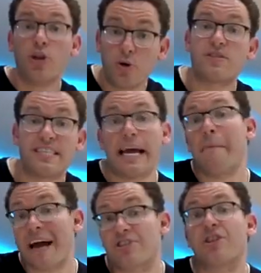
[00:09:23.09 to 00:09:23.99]
You'll see
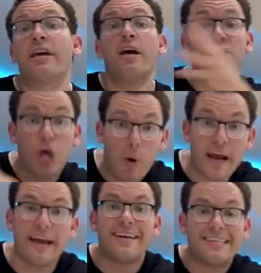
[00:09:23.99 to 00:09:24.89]
I'm actually
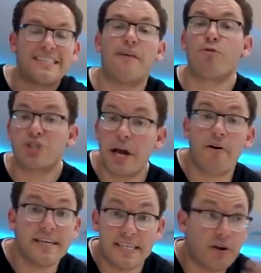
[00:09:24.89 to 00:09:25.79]
donating to several
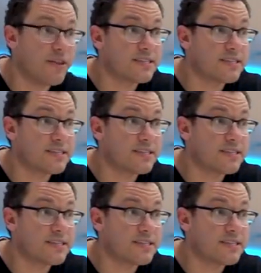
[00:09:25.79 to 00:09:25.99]
charities here.